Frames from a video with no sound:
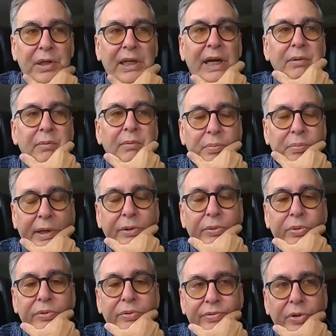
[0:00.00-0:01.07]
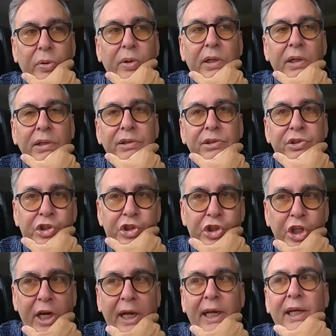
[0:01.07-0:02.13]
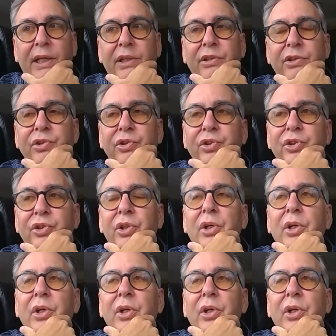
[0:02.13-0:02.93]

gut microflora change